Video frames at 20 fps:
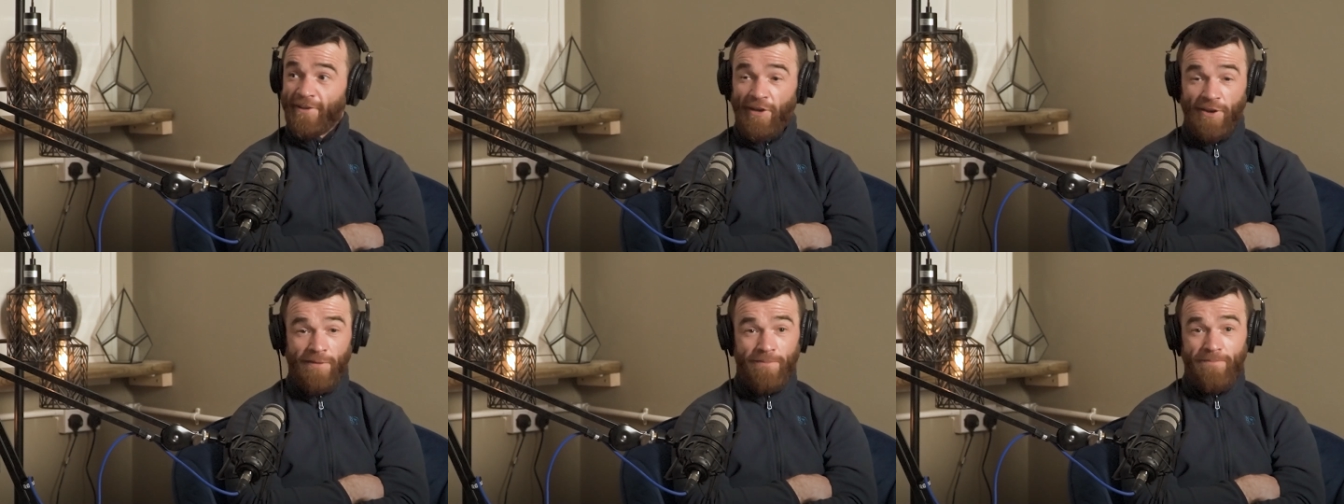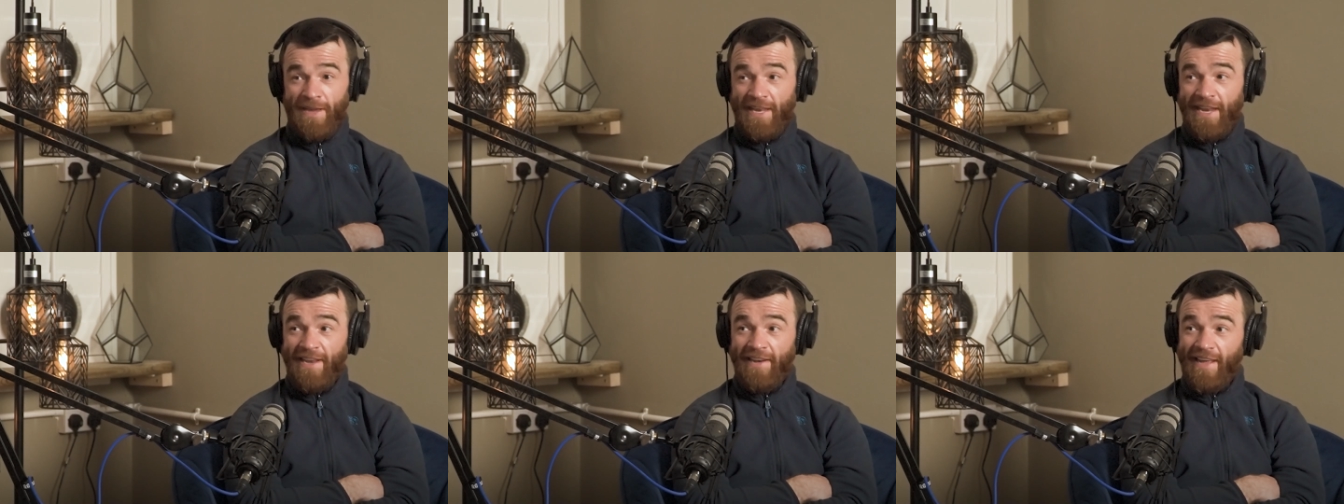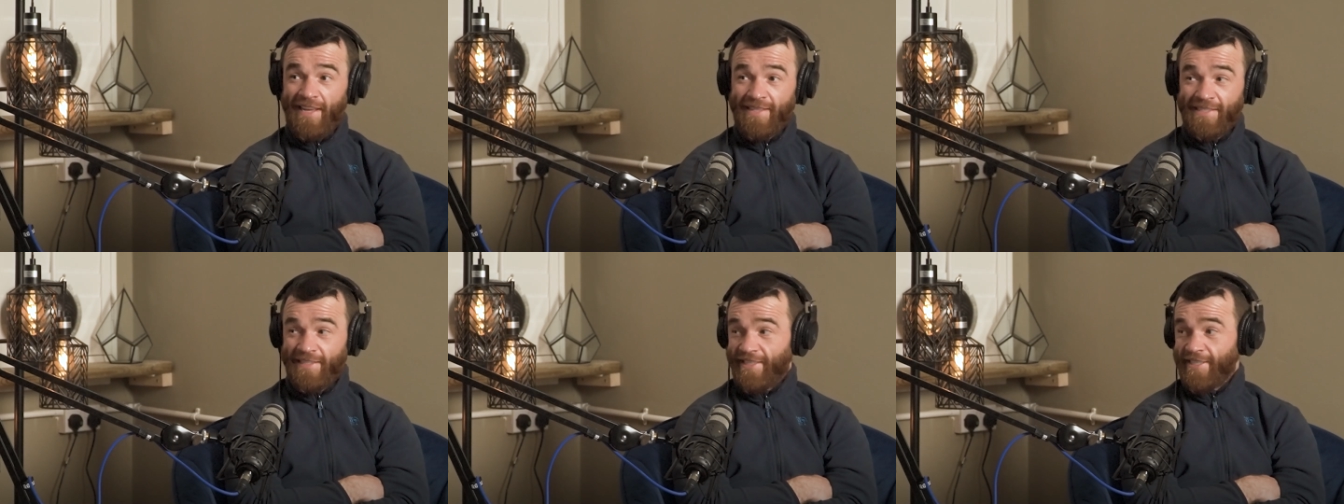got a minute,
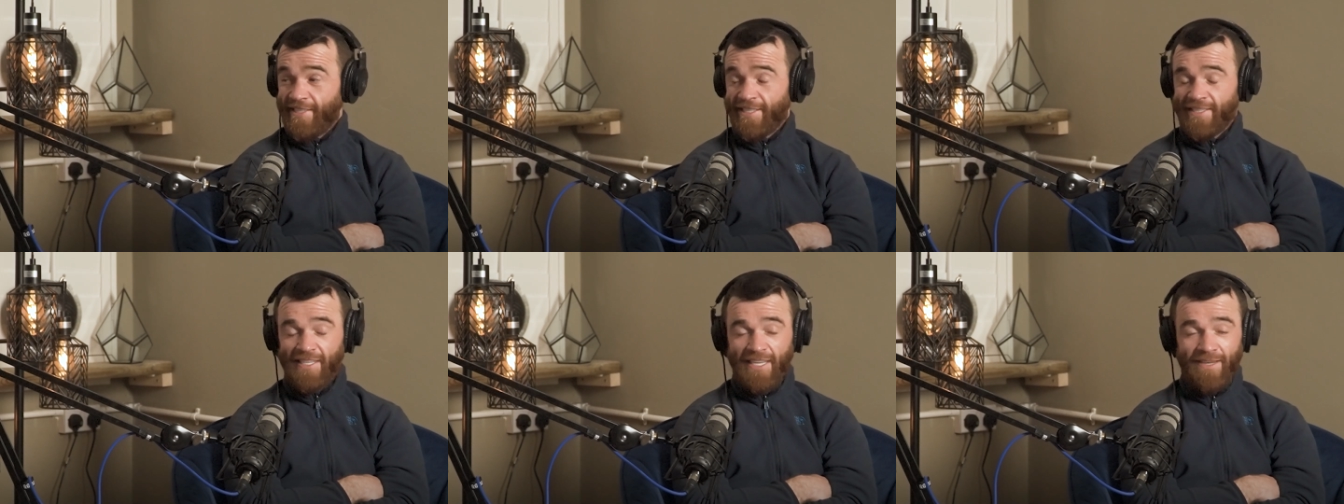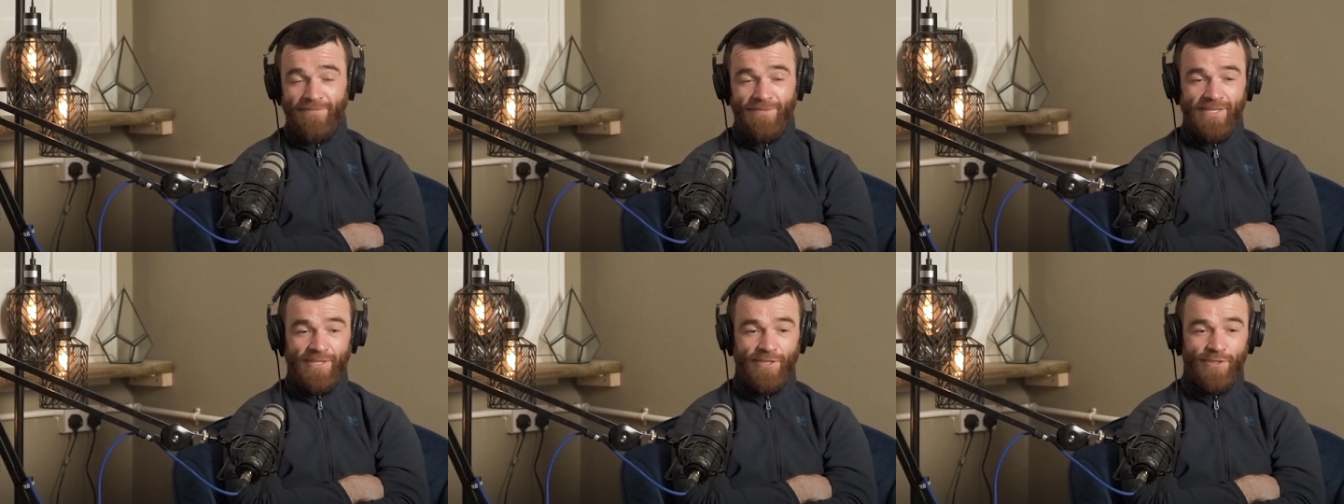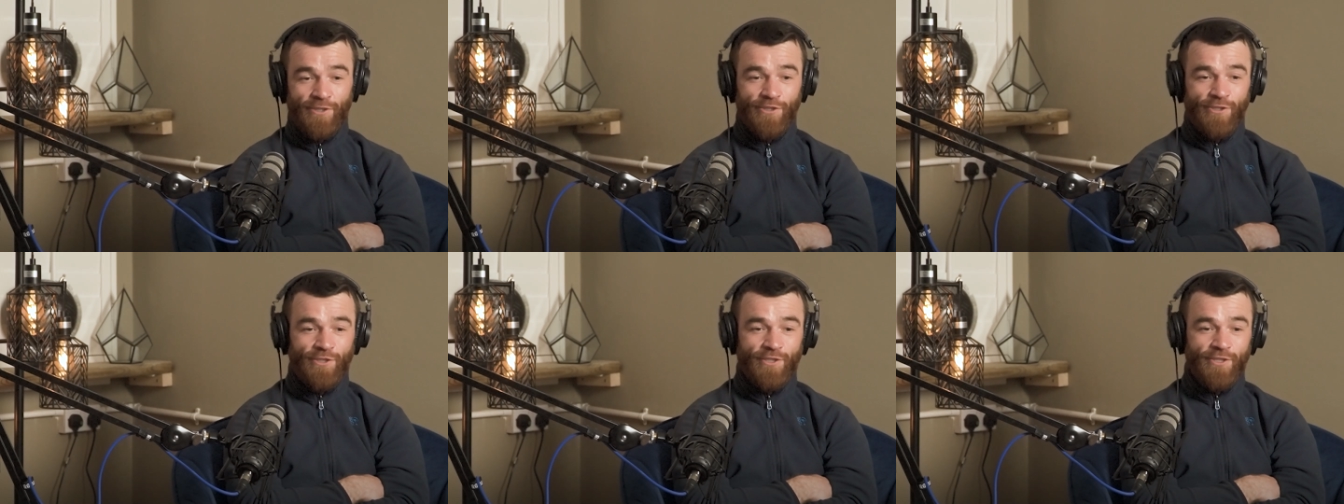lad, and he screamed at the
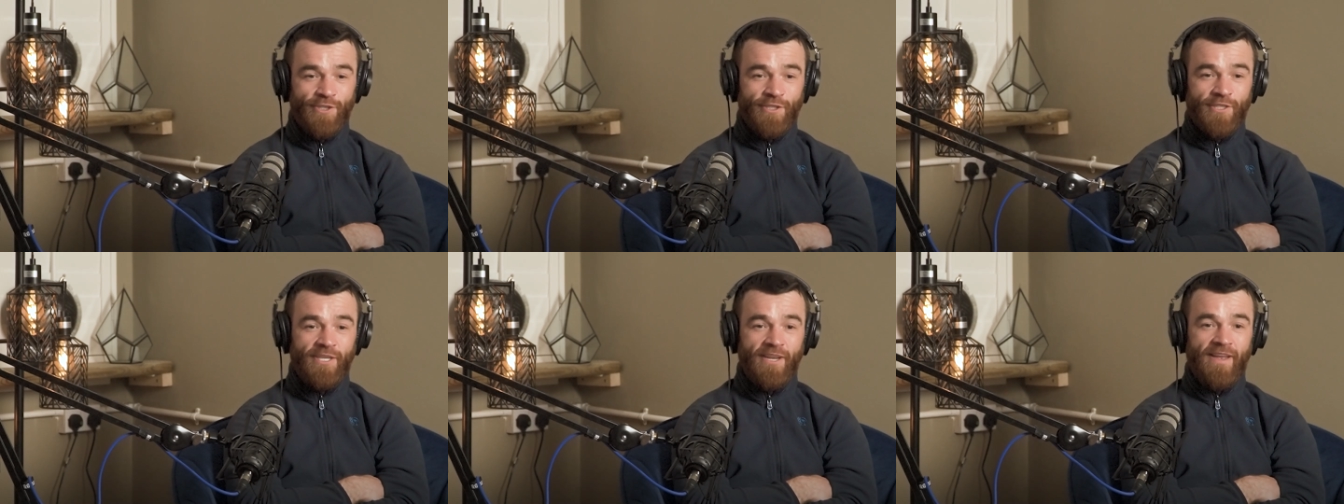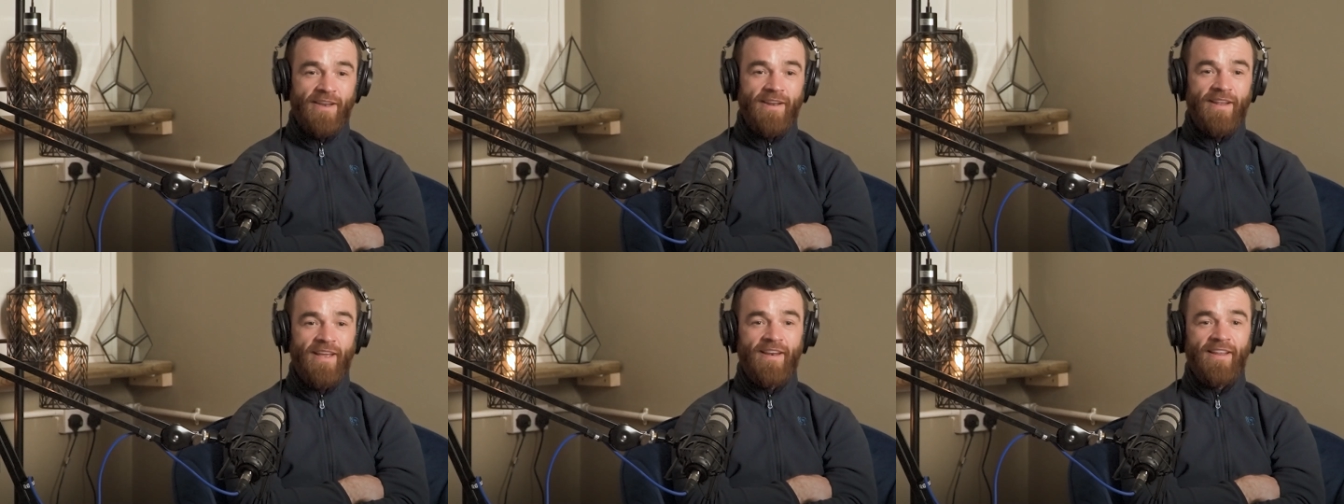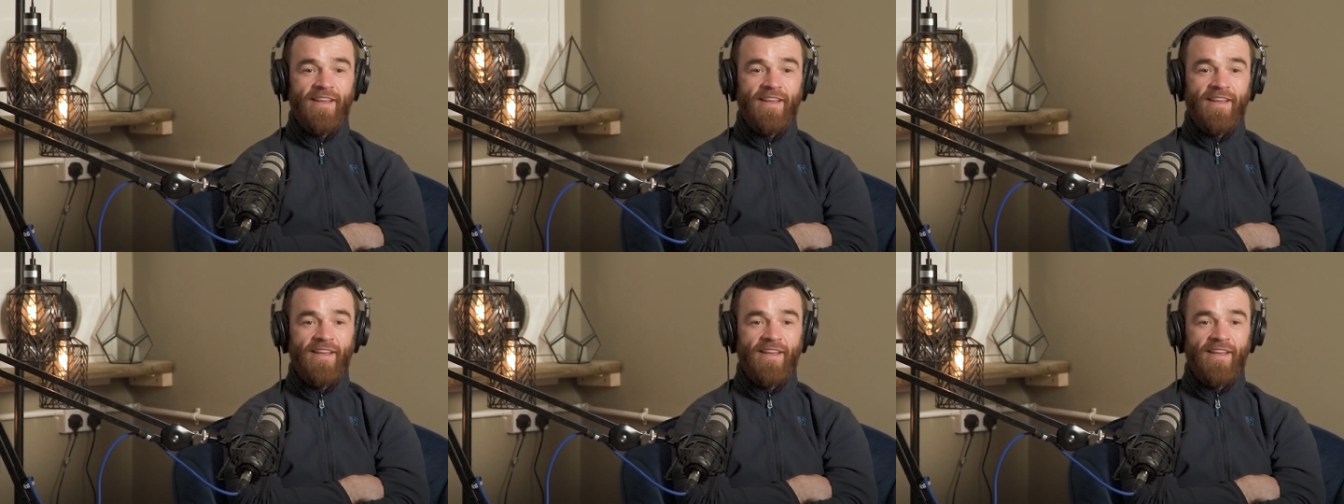judges. And